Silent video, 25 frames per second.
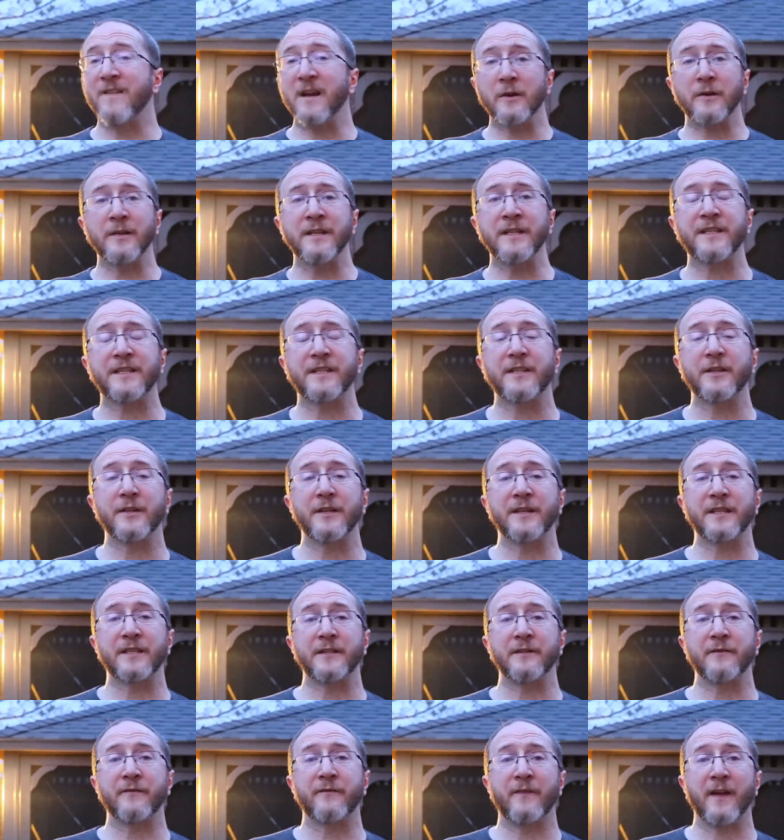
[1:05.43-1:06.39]
very
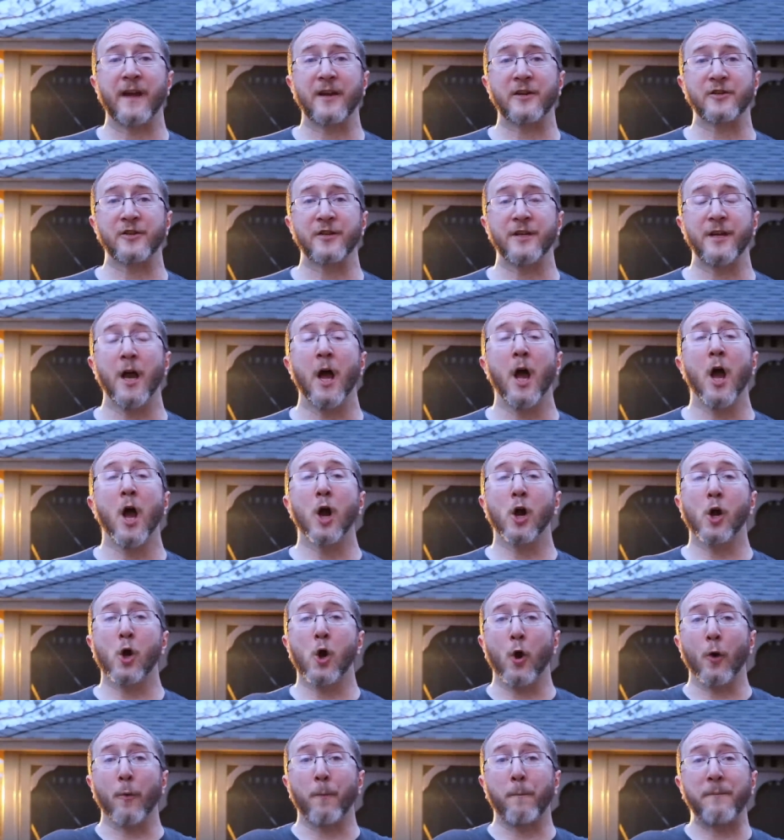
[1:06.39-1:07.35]
serious infection
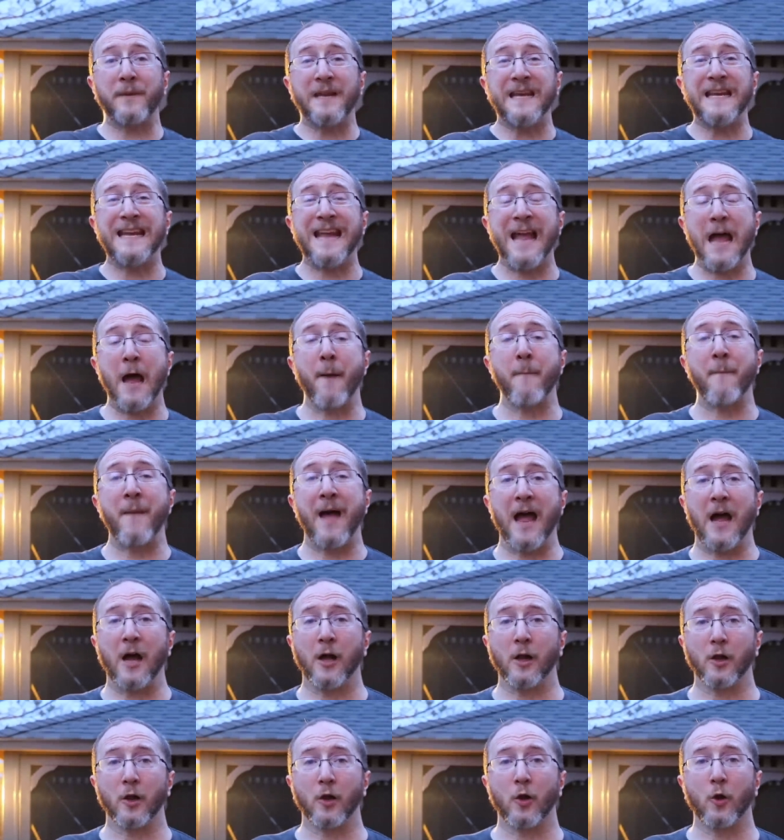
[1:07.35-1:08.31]
called
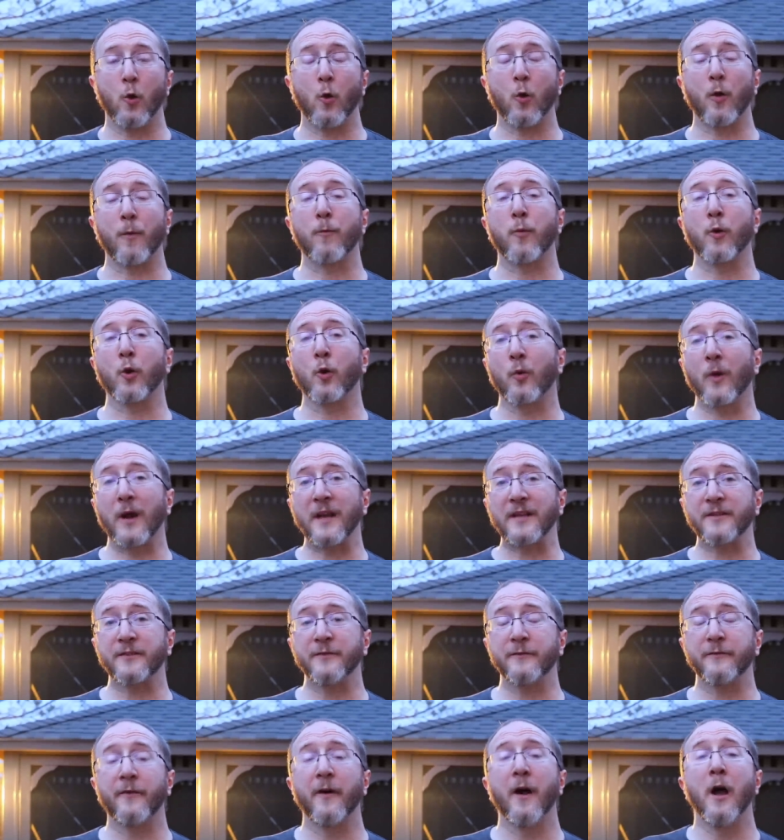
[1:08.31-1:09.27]
PML, or
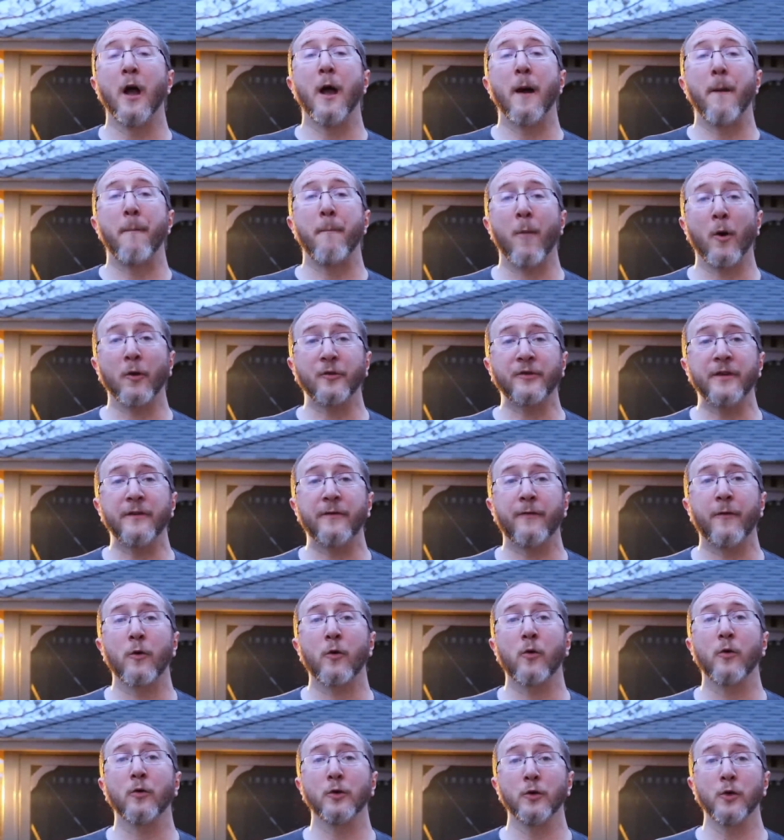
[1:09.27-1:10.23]
progressive
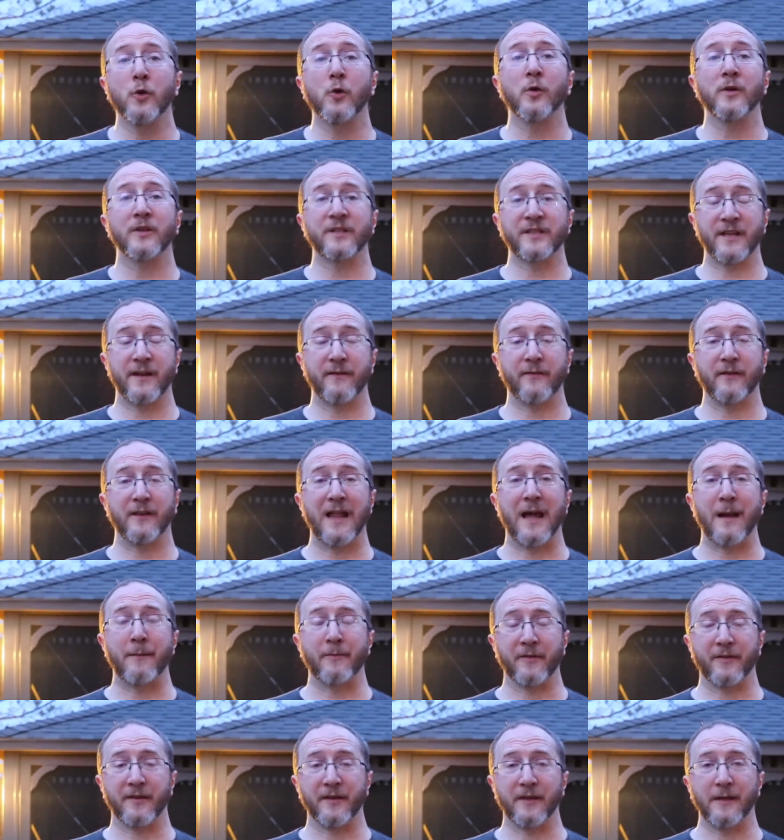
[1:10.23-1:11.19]
multifocal
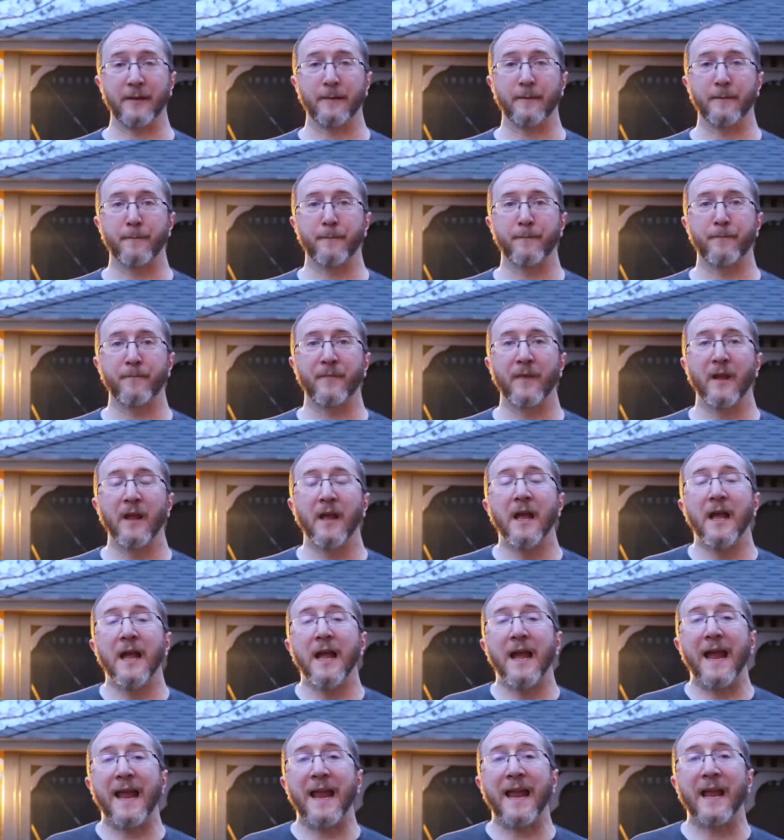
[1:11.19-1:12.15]
leukoencephalopathy.
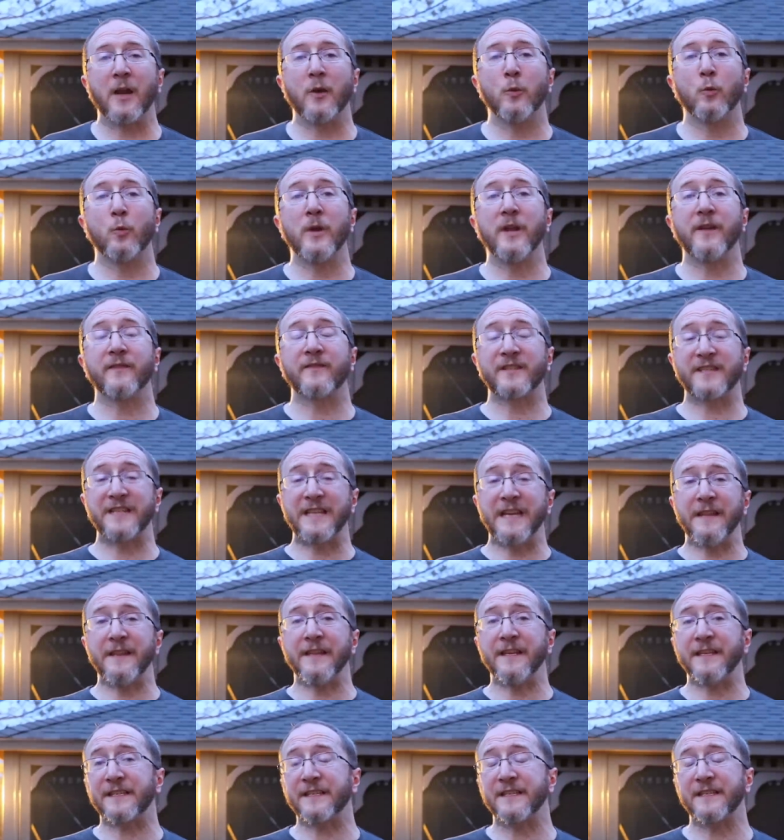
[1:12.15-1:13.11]
And we have
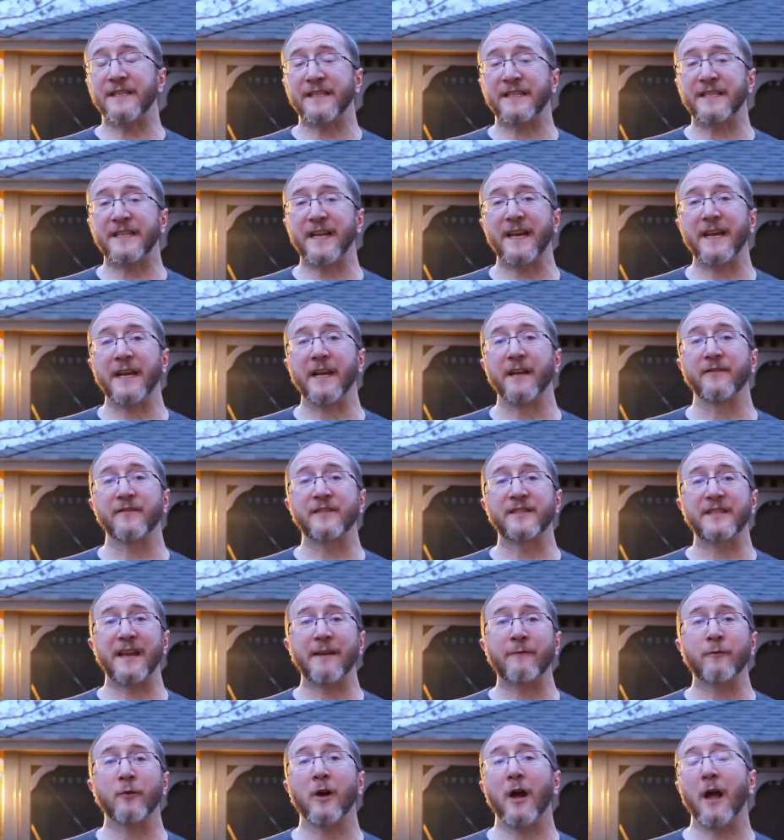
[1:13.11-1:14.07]
seen this in the setting of
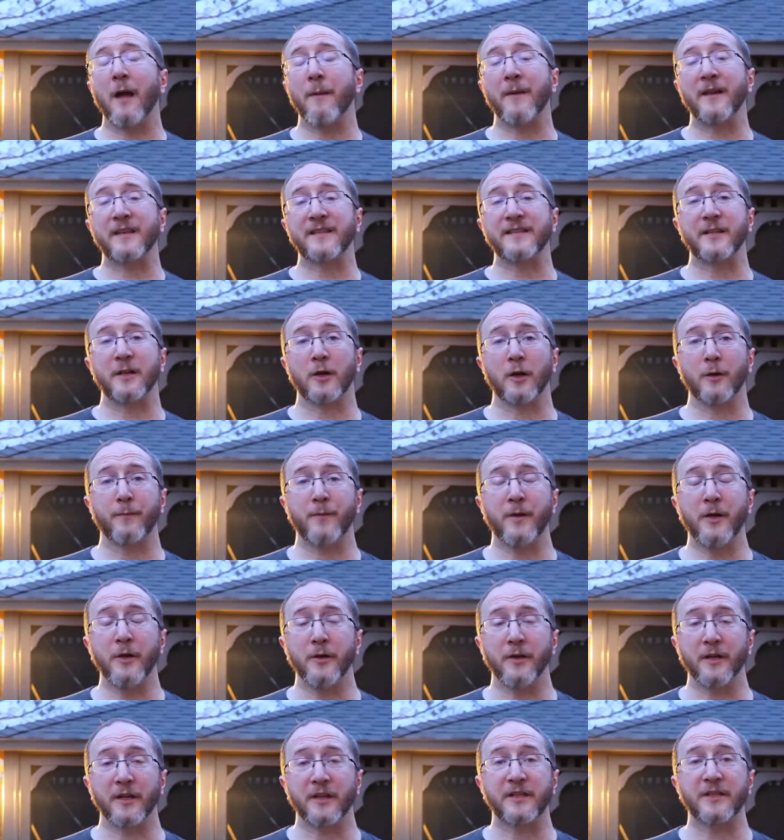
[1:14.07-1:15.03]
several MS
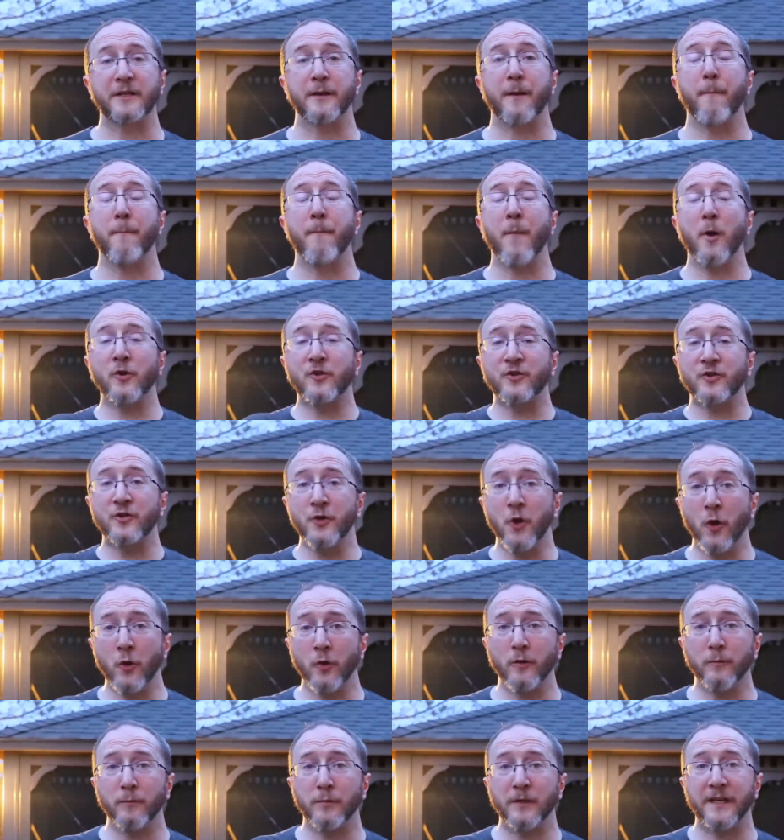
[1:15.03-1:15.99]
therapeutics, most
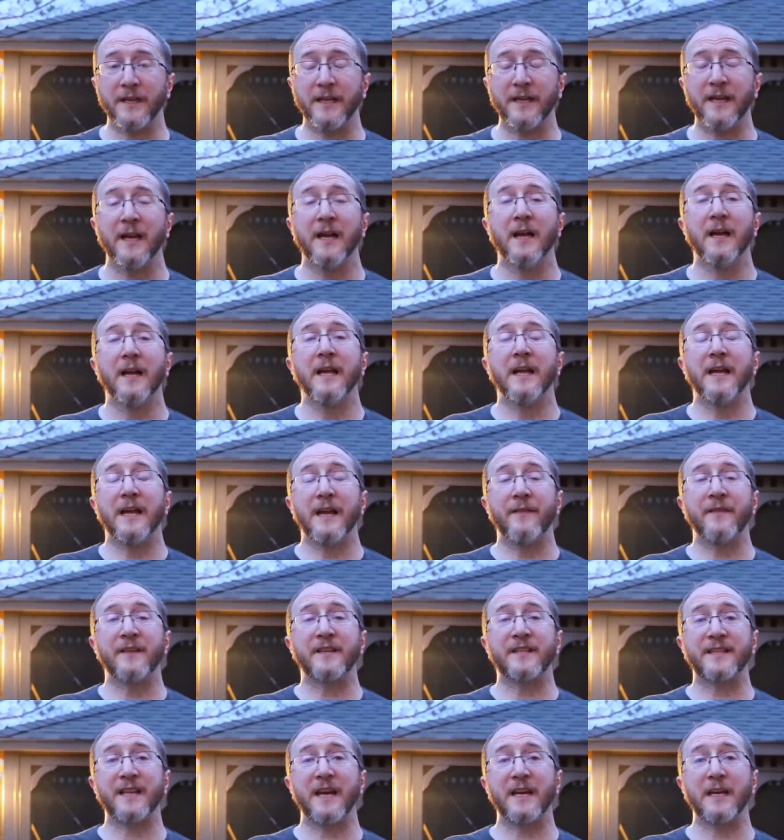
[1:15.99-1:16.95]
notably in
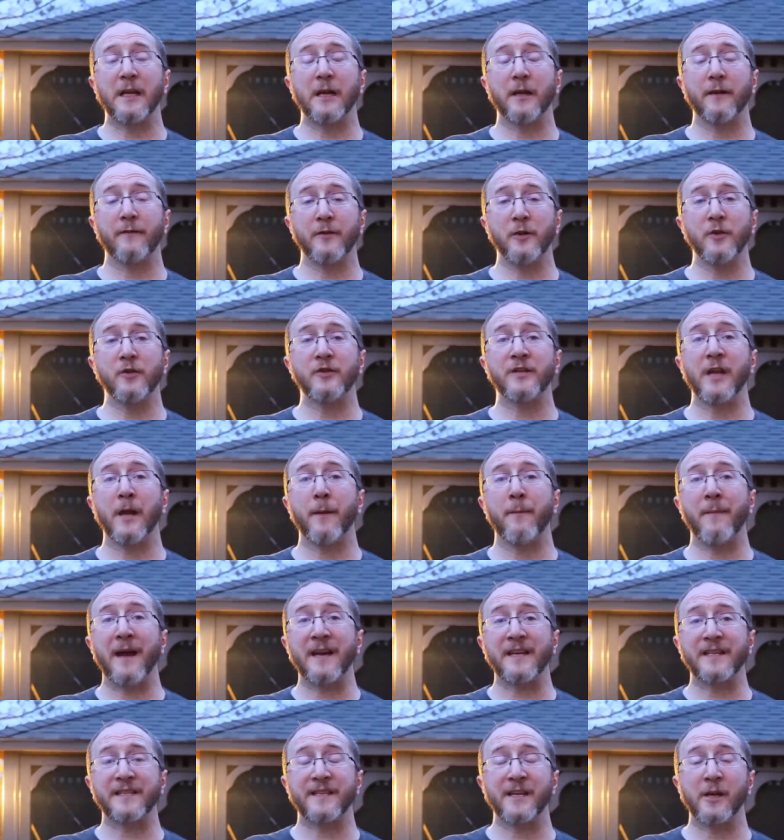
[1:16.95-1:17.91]
the setting of using a
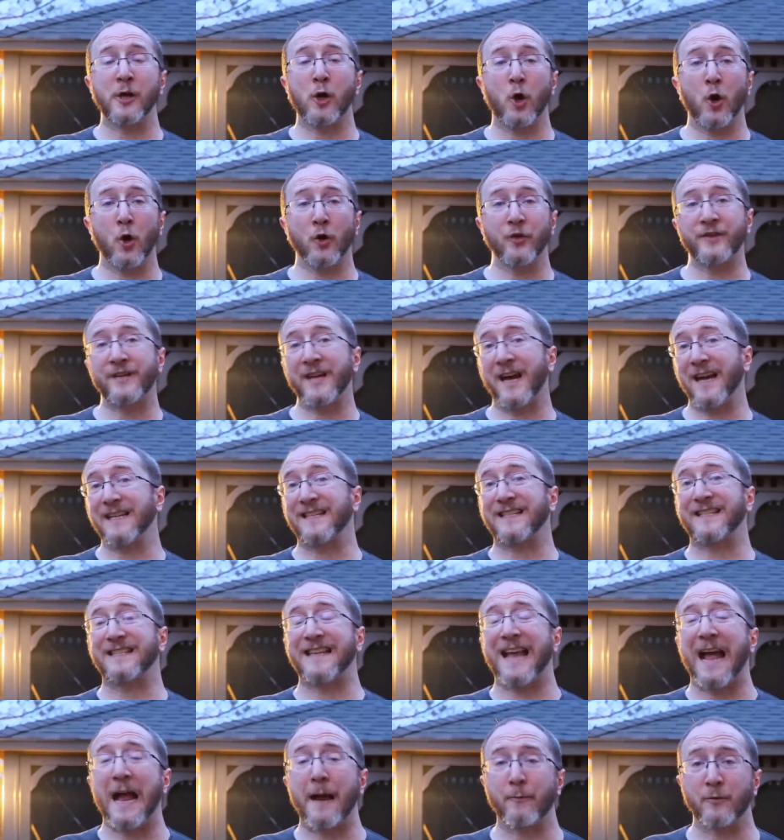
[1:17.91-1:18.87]
medicine called
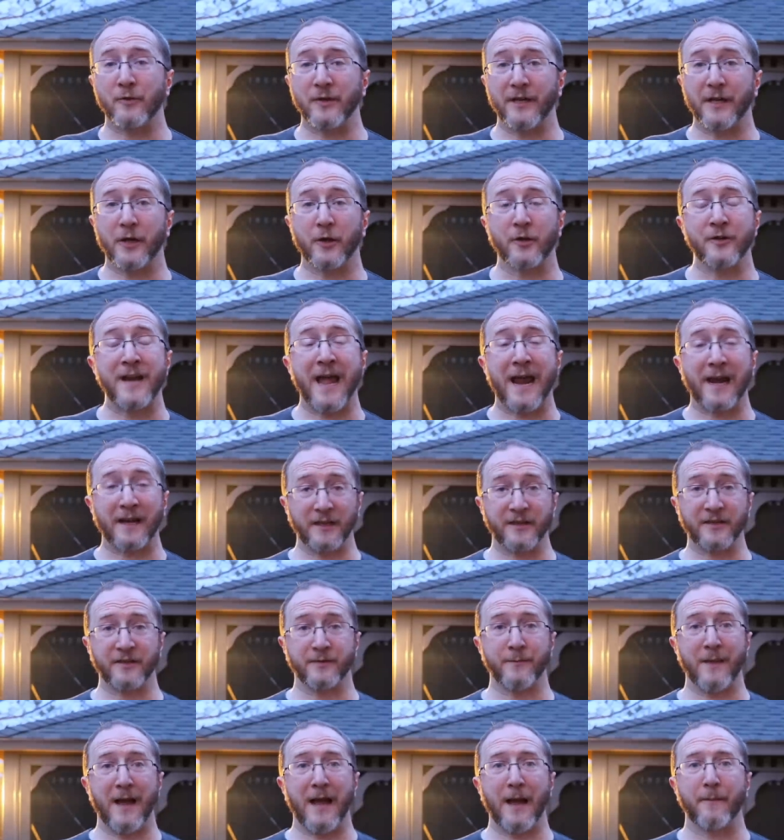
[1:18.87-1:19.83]
Tysabri or
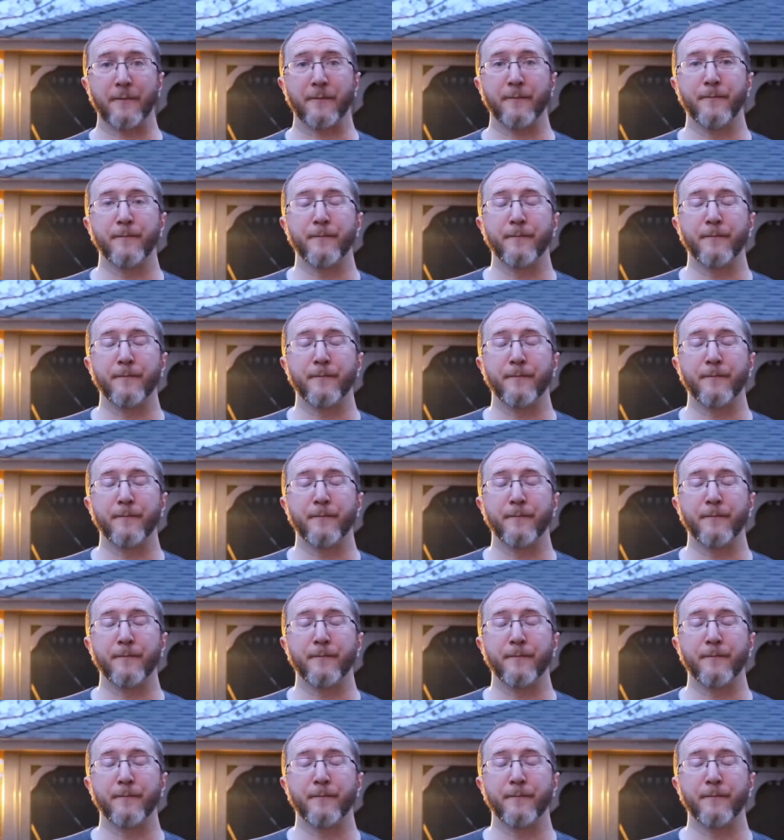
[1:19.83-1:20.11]
natalizumab.